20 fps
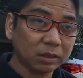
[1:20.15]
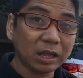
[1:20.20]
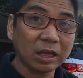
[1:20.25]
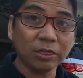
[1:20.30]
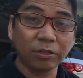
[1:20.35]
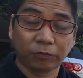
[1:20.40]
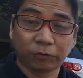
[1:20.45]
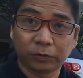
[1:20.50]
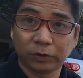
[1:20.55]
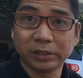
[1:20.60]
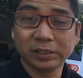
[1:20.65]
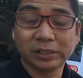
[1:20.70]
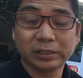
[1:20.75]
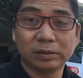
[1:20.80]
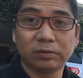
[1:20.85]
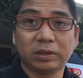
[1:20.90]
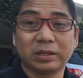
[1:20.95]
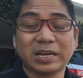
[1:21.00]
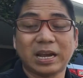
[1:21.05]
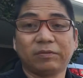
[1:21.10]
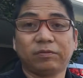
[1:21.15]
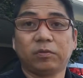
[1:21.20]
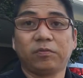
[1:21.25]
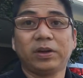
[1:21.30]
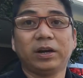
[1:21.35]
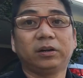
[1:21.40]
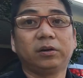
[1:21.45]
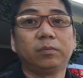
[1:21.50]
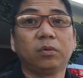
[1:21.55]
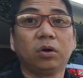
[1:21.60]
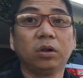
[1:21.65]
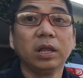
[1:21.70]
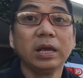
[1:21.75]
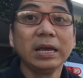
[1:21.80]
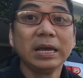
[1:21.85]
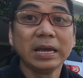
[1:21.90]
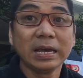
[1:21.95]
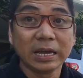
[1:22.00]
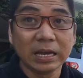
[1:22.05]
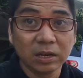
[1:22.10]
the first type of variable,
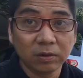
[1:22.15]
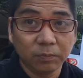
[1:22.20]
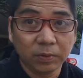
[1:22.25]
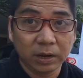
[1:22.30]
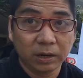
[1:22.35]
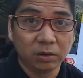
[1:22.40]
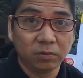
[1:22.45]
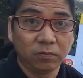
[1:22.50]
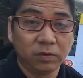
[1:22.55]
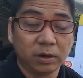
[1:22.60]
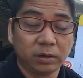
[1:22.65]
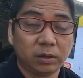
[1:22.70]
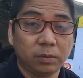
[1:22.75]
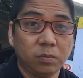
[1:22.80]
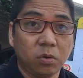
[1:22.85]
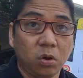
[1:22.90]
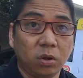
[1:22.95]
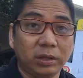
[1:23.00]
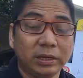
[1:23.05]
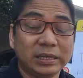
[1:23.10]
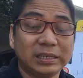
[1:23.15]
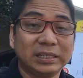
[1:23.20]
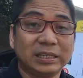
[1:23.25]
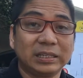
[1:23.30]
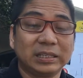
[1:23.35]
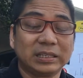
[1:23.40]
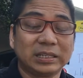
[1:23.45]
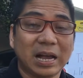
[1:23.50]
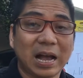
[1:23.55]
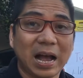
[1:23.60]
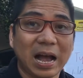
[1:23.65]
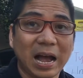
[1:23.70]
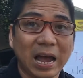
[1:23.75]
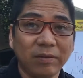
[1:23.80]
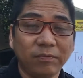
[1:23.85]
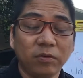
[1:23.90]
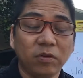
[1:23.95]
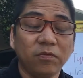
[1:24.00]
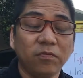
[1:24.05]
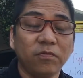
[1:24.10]
independent variable is the
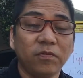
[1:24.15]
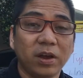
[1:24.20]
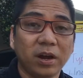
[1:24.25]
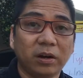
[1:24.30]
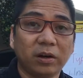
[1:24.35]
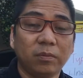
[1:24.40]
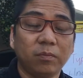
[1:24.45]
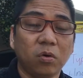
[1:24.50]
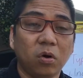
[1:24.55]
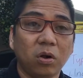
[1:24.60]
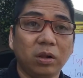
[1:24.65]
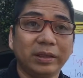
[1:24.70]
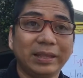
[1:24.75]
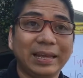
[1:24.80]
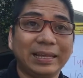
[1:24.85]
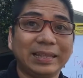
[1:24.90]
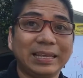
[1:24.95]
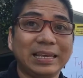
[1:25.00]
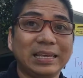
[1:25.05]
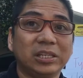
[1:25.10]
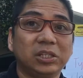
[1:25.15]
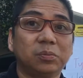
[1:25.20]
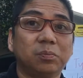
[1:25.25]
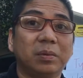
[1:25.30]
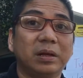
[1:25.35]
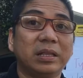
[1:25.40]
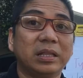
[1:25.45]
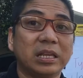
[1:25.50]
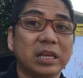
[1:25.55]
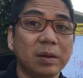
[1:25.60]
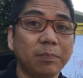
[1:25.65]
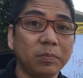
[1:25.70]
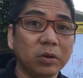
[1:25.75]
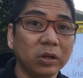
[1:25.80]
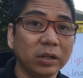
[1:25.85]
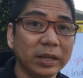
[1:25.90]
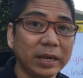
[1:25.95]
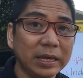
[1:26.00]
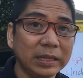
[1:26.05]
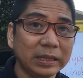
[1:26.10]
type of variable that is
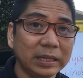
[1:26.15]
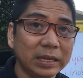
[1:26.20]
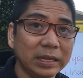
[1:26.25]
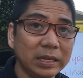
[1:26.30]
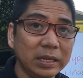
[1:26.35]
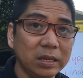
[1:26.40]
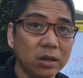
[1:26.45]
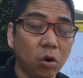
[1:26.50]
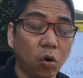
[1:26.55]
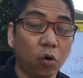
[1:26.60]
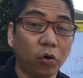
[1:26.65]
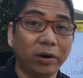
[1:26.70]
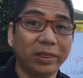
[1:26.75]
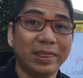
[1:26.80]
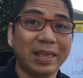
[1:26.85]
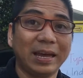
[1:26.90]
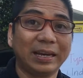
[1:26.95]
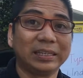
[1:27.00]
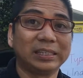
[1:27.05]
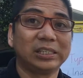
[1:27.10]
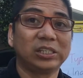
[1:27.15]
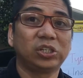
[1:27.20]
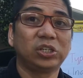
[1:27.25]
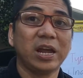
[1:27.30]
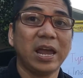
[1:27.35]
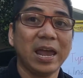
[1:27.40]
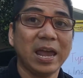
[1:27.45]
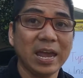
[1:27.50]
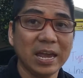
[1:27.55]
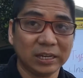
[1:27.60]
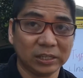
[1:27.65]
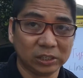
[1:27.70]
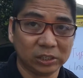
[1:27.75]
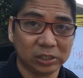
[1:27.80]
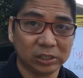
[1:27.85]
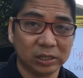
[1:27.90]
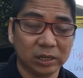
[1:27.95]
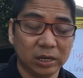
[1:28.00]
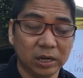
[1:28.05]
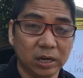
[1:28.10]
manipulated or that is
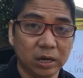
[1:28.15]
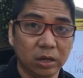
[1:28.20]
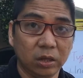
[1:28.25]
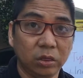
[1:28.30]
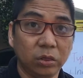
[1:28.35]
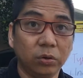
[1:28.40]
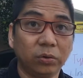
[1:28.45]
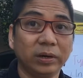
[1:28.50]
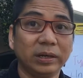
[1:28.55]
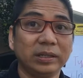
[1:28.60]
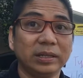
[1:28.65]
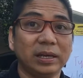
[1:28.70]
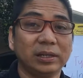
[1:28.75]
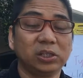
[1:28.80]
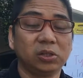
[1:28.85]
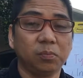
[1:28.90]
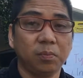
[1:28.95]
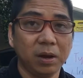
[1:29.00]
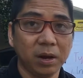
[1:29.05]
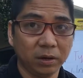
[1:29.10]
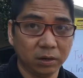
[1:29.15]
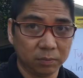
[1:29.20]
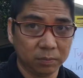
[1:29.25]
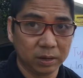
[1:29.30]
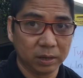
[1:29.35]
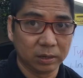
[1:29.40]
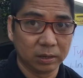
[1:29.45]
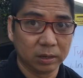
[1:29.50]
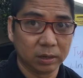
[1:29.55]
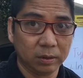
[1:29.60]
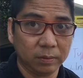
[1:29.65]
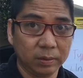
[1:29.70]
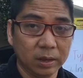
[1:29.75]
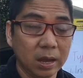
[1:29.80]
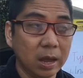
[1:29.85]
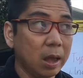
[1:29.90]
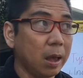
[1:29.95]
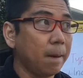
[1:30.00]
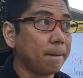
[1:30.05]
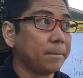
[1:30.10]
changed during the experiment.
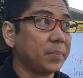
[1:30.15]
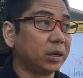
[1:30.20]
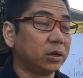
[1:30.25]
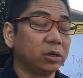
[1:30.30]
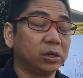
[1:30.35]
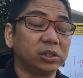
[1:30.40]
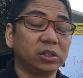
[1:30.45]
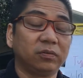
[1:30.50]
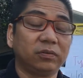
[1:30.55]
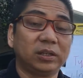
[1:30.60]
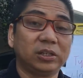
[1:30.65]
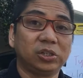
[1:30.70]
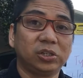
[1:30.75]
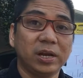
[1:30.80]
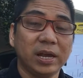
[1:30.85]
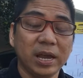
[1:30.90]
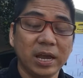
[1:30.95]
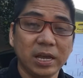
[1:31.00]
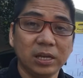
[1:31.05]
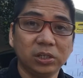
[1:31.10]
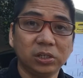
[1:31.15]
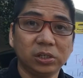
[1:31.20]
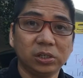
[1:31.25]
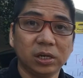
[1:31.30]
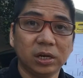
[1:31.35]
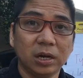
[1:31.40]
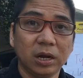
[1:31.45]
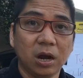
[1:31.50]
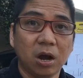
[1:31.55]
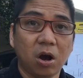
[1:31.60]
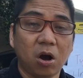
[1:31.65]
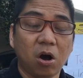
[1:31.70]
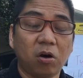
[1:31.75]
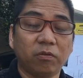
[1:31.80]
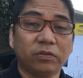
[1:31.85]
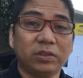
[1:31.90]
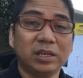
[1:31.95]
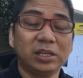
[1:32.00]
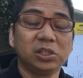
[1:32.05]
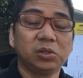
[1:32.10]
Because of the change
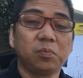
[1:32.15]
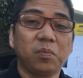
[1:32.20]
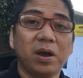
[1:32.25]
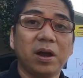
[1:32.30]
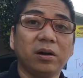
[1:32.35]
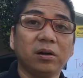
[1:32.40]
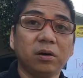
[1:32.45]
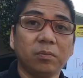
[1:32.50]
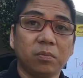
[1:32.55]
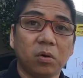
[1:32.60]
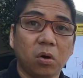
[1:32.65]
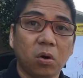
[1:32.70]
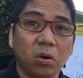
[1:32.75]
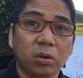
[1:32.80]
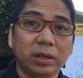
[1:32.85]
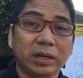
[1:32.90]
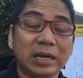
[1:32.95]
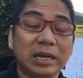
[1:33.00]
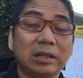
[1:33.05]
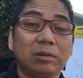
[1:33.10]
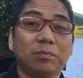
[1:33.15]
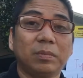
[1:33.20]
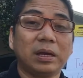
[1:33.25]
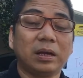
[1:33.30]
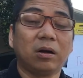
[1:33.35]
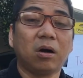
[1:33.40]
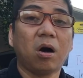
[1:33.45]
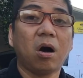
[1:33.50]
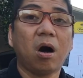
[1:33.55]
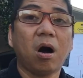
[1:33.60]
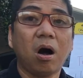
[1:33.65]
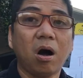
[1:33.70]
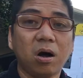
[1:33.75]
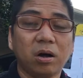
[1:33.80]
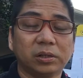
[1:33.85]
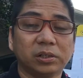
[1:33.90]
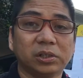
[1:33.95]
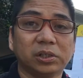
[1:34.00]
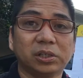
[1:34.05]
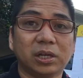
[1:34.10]
of this variable, it may
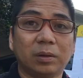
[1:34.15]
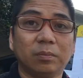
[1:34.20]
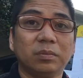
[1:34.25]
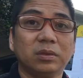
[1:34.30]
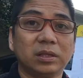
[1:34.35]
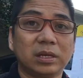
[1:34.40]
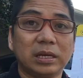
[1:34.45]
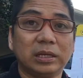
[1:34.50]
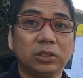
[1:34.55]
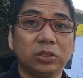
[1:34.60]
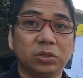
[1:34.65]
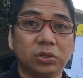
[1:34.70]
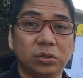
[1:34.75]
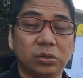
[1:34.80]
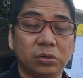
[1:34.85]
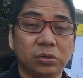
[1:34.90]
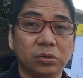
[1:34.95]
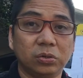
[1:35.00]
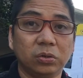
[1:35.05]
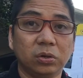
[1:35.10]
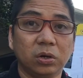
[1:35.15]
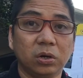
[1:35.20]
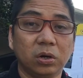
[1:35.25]
cause something to